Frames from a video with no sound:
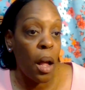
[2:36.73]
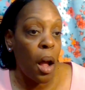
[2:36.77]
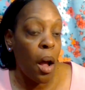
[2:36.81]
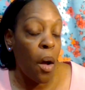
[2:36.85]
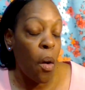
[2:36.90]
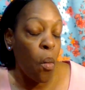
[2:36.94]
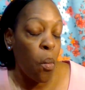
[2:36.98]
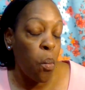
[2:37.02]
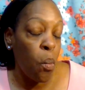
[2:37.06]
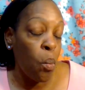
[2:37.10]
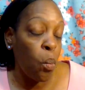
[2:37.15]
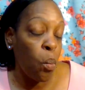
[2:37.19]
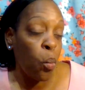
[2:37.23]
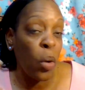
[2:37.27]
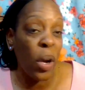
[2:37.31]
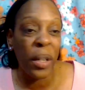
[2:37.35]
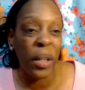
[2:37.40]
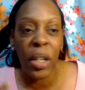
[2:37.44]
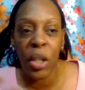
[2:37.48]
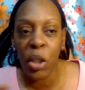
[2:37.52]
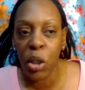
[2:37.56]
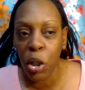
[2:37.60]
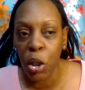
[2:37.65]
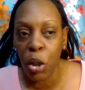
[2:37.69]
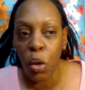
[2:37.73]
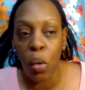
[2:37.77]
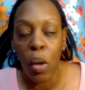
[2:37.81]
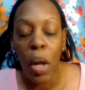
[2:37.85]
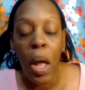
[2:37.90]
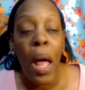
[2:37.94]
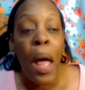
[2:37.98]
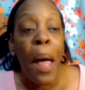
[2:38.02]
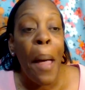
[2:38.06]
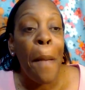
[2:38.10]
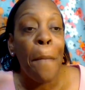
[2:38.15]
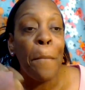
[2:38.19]
a, one or two
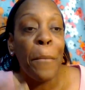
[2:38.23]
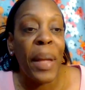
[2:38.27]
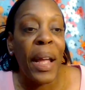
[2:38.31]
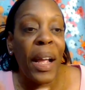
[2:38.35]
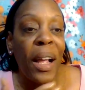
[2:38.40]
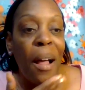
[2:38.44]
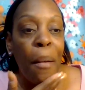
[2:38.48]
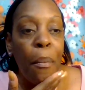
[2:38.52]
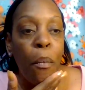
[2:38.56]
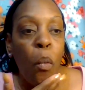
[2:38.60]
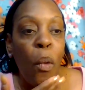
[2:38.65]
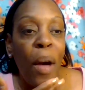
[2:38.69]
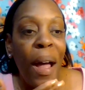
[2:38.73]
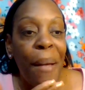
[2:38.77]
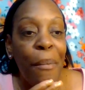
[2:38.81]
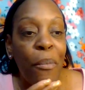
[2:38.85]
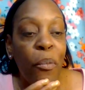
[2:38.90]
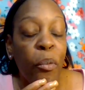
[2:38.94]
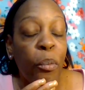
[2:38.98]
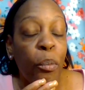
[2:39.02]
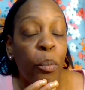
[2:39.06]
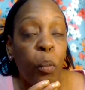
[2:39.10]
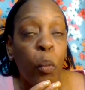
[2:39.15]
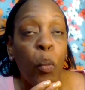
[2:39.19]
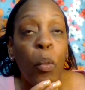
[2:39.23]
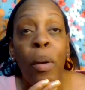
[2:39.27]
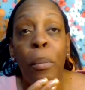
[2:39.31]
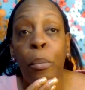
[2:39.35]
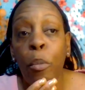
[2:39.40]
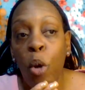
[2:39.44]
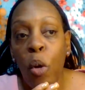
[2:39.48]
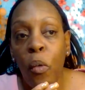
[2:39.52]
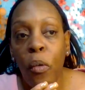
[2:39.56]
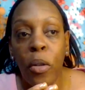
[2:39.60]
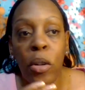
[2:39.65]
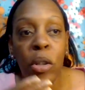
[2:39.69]
makeup wipe
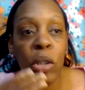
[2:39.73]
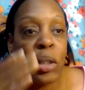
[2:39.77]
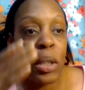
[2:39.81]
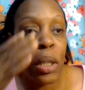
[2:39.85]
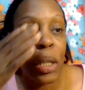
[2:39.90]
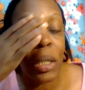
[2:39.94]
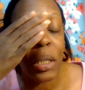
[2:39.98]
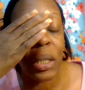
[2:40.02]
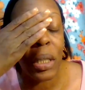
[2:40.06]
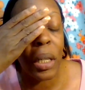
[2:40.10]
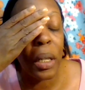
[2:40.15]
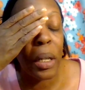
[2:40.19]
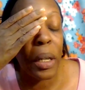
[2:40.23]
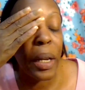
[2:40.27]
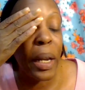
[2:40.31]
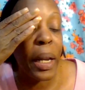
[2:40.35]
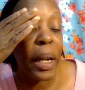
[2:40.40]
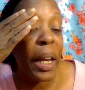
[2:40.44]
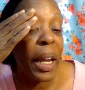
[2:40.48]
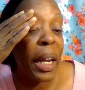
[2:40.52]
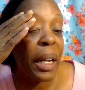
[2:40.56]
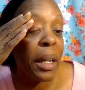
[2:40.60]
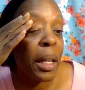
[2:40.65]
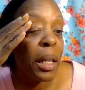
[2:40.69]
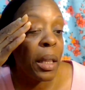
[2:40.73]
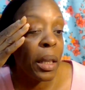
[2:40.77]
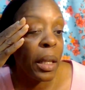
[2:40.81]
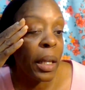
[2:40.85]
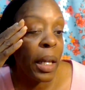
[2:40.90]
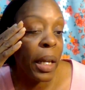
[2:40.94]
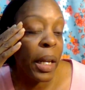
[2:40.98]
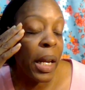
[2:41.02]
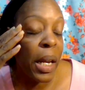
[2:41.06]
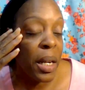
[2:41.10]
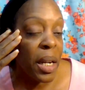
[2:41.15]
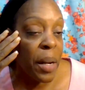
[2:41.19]
removers just to get
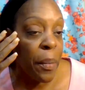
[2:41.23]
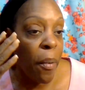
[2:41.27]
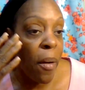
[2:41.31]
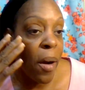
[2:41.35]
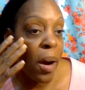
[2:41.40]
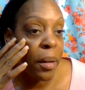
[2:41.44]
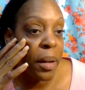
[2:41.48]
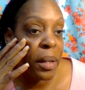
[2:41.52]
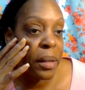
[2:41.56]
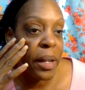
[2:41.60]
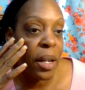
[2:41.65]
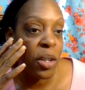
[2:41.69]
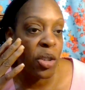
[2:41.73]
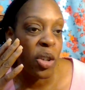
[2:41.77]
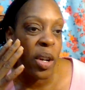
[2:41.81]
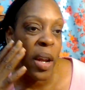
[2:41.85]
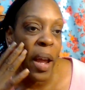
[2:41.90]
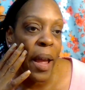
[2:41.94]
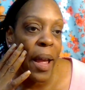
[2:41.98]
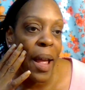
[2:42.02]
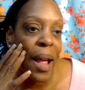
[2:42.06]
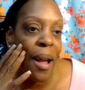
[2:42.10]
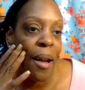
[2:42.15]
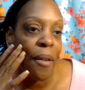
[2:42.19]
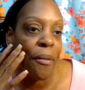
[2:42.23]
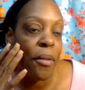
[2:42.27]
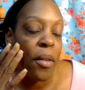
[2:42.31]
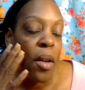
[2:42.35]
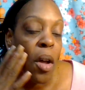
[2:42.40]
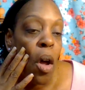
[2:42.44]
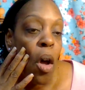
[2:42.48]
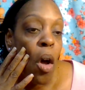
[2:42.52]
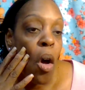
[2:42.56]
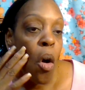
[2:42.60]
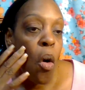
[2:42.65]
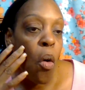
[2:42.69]
anything any product that you have
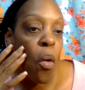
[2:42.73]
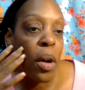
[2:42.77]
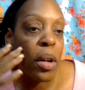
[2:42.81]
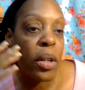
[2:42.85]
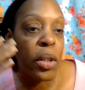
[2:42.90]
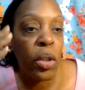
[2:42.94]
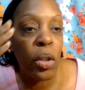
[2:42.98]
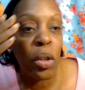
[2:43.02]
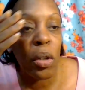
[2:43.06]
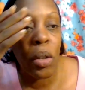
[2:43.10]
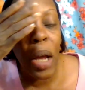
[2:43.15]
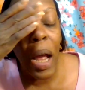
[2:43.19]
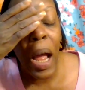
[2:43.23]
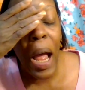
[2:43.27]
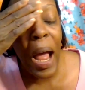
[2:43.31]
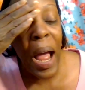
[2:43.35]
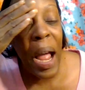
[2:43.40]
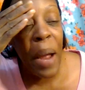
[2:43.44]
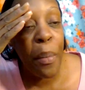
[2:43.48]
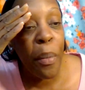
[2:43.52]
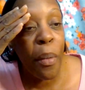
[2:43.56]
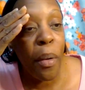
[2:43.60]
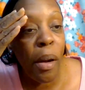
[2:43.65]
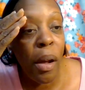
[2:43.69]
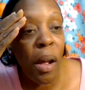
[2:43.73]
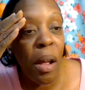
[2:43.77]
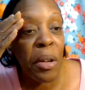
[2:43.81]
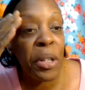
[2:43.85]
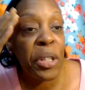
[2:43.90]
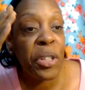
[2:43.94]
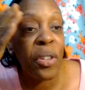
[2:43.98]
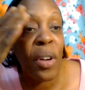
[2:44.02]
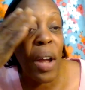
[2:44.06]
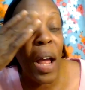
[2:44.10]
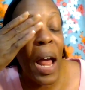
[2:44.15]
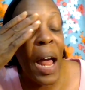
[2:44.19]
onto your
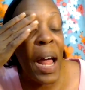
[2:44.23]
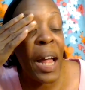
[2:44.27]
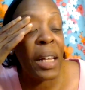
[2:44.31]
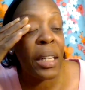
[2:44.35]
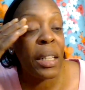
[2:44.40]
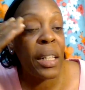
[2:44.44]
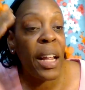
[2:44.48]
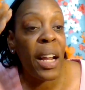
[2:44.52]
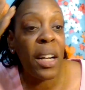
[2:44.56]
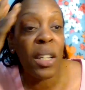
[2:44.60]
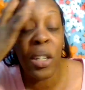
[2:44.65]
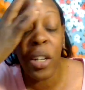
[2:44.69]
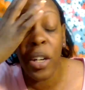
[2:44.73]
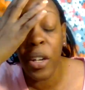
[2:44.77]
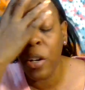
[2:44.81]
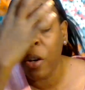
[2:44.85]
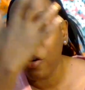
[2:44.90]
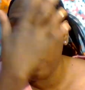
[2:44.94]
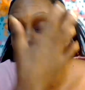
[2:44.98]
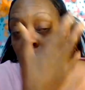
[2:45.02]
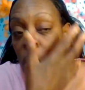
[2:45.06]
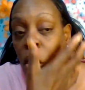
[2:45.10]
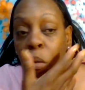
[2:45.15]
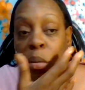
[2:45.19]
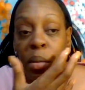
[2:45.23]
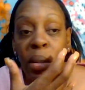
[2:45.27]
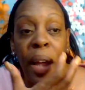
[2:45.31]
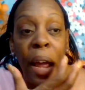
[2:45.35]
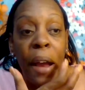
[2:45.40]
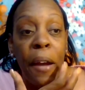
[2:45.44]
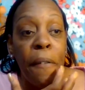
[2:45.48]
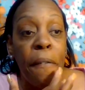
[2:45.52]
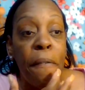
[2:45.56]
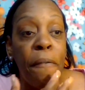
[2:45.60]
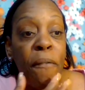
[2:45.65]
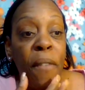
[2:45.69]
eyebrows your eyelids and your whole
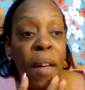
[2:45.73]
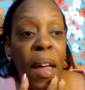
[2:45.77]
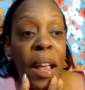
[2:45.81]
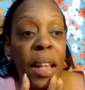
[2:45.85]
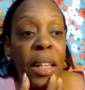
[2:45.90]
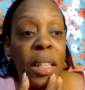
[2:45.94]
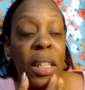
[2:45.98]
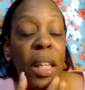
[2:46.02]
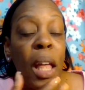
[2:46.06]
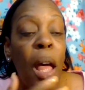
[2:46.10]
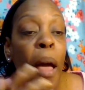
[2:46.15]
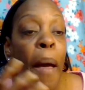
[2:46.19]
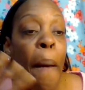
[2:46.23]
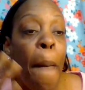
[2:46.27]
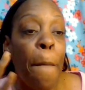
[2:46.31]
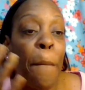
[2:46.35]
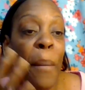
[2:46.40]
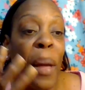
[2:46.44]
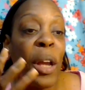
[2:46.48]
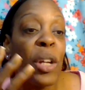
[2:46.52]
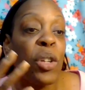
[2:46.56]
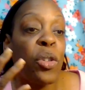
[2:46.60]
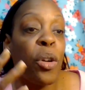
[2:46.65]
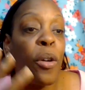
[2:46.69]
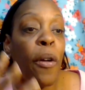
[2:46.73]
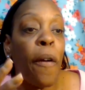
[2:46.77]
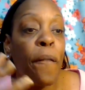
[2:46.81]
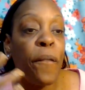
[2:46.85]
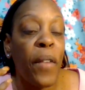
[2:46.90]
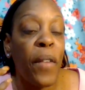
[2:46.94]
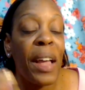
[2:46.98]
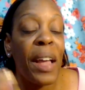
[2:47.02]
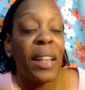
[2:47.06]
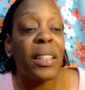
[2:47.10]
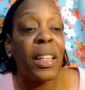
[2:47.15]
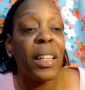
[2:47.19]
entire face make sure your
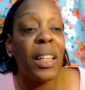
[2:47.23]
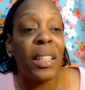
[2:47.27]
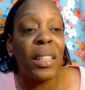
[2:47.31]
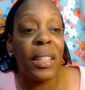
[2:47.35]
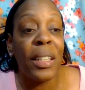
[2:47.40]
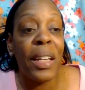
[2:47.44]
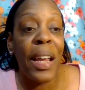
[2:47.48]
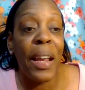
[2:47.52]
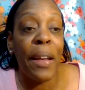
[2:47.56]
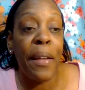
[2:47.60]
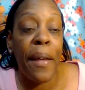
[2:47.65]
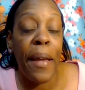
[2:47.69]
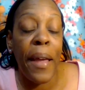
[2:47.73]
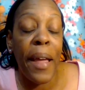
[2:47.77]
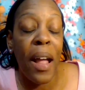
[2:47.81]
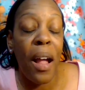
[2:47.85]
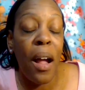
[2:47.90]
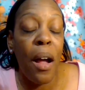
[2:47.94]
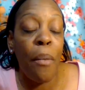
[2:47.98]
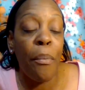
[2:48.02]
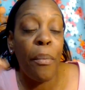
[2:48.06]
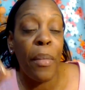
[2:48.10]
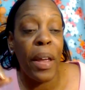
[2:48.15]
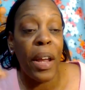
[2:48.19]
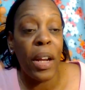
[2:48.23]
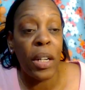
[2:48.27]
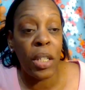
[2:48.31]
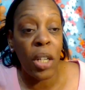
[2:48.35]
face is um,